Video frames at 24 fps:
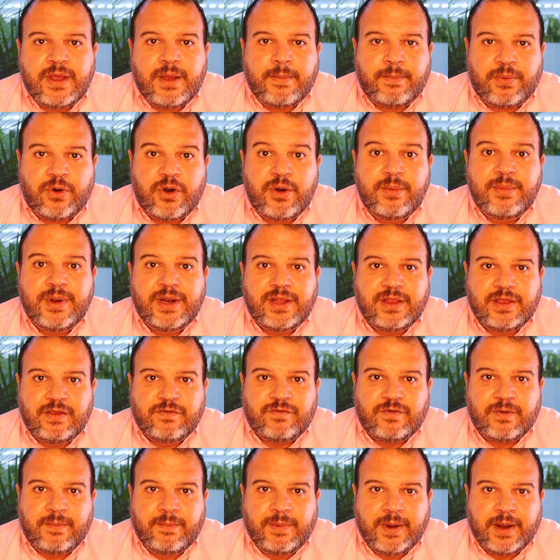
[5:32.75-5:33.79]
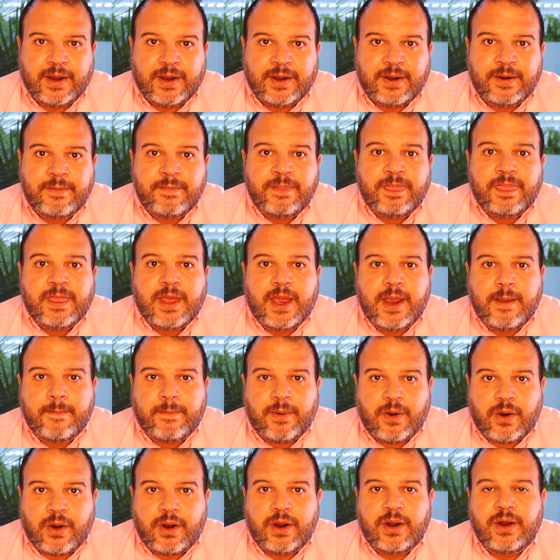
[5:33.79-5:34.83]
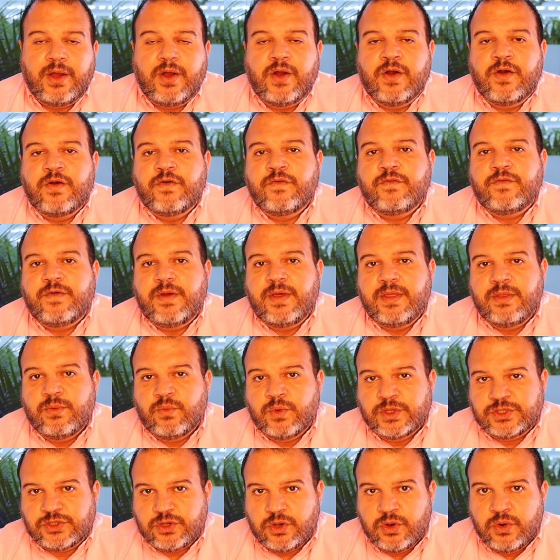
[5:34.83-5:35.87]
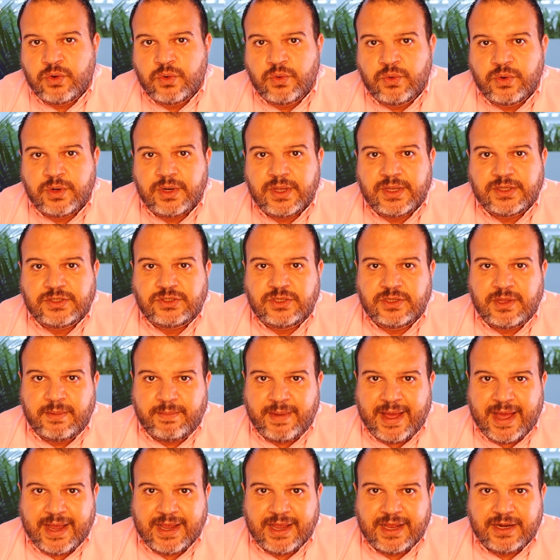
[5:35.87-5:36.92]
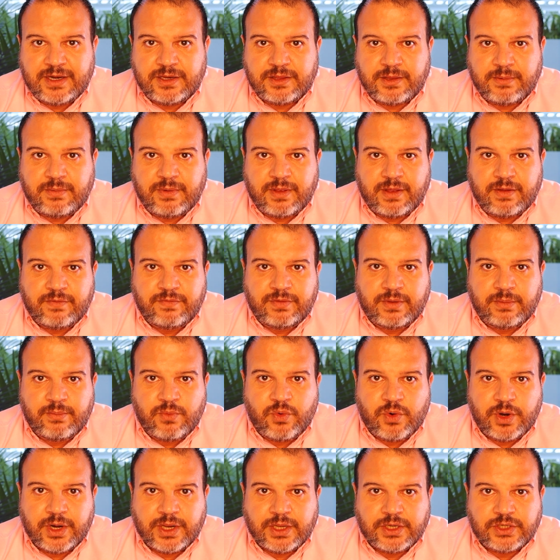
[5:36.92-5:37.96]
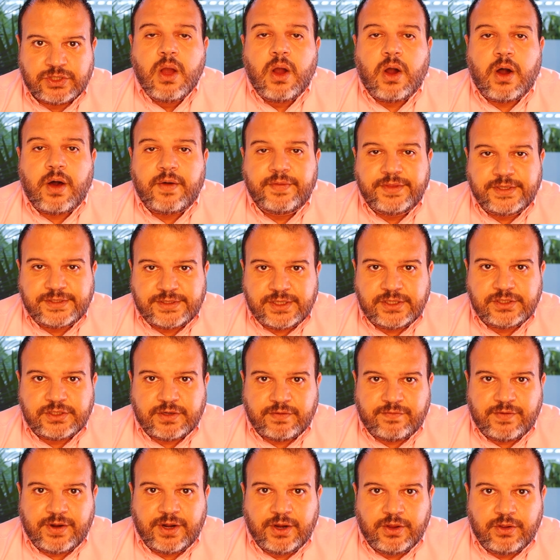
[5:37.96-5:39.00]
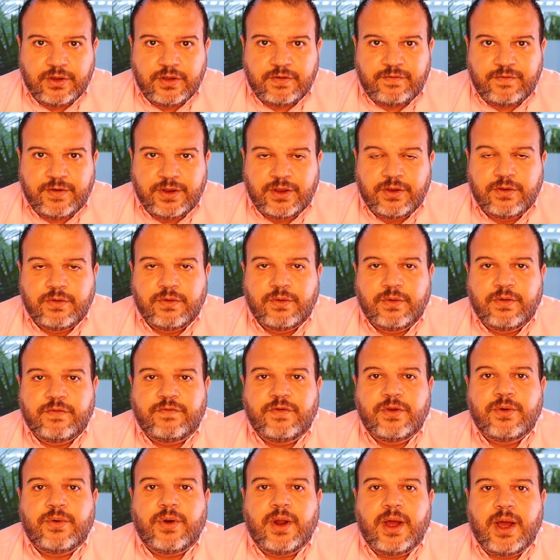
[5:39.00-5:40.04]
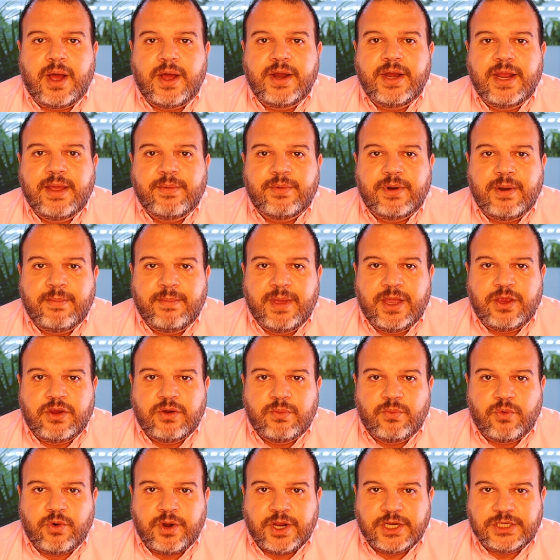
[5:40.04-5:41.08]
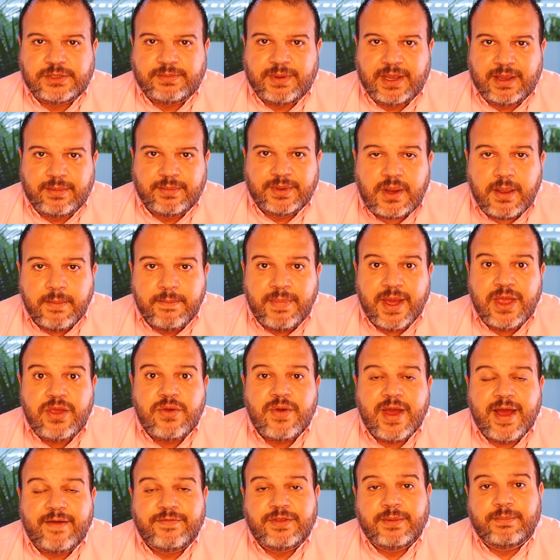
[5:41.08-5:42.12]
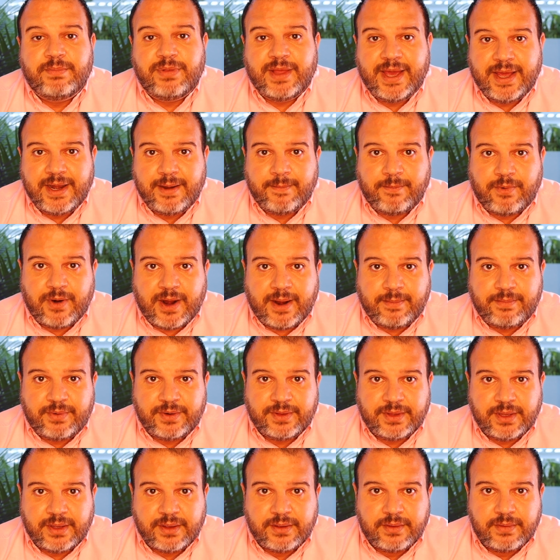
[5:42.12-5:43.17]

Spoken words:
permanently forbear a part of what's owed to the back end of the mortgage. All these things are very good for you if you're unable to make your mortgage payment, but you have to plan it properly.